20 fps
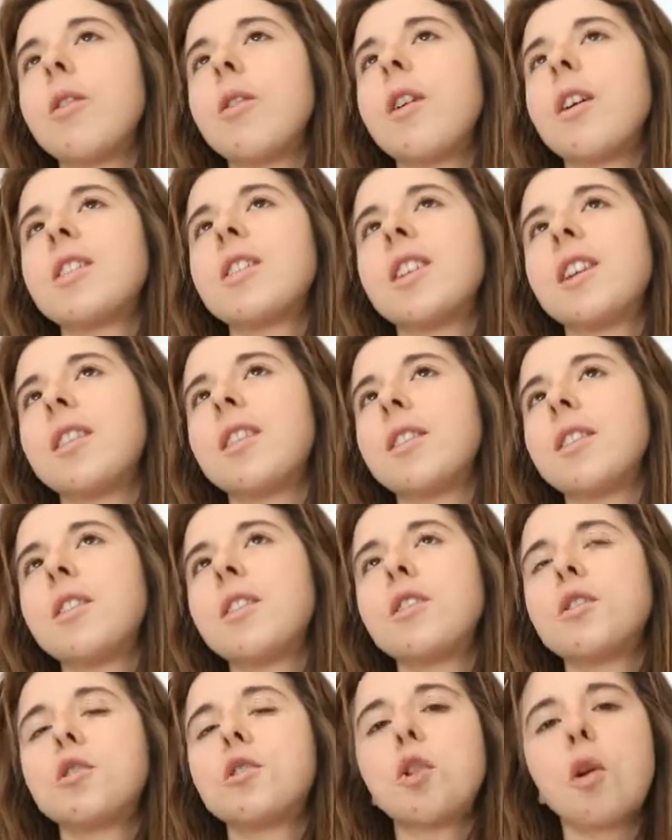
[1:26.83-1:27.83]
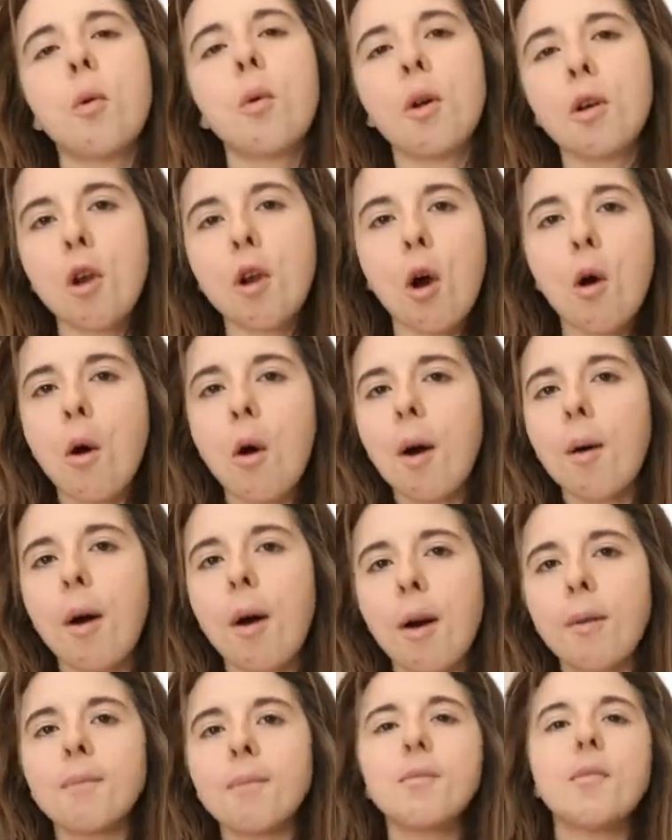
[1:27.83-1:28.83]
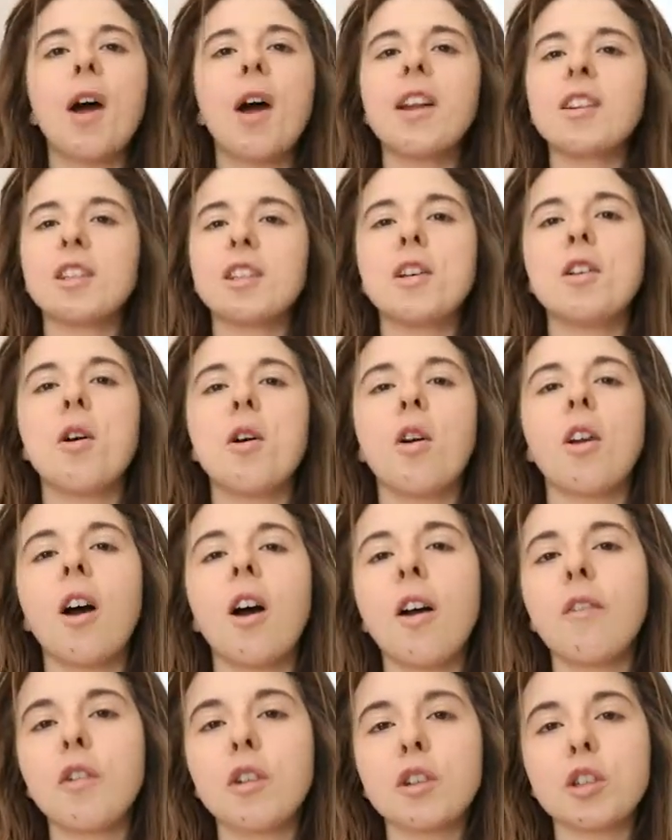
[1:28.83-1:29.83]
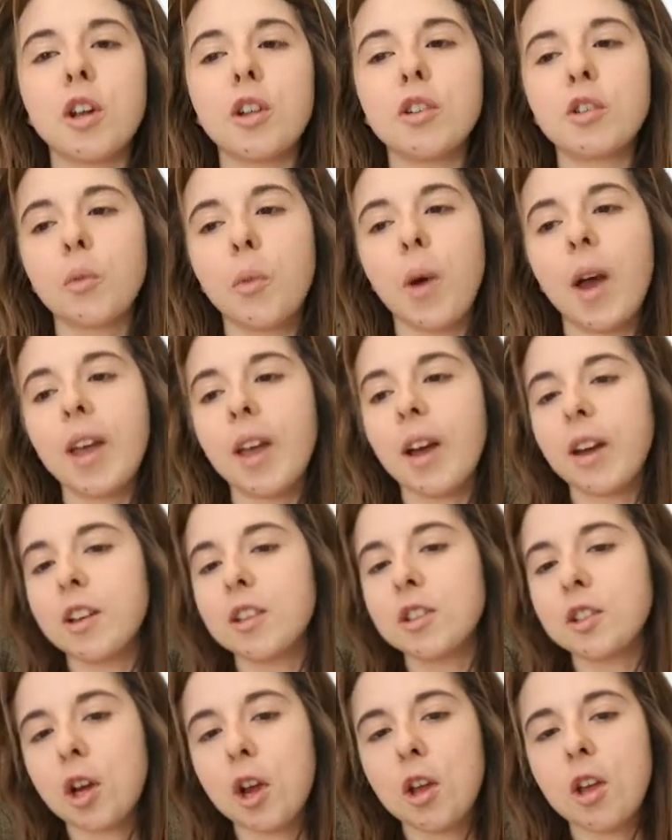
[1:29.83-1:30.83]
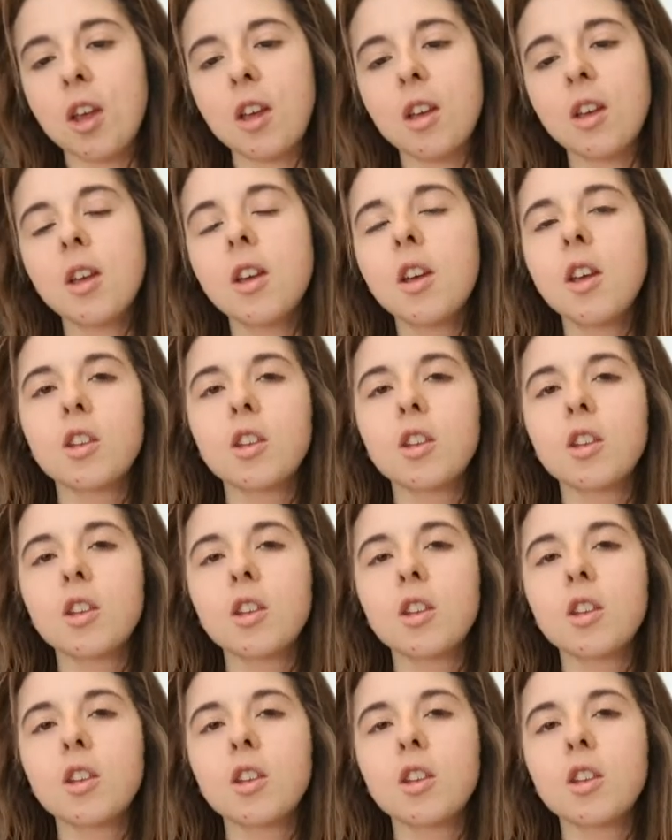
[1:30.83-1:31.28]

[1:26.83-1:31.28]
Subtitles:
And I said, do you know what? No, I'm actually not. Like, I've lost loads of weight. I can show you.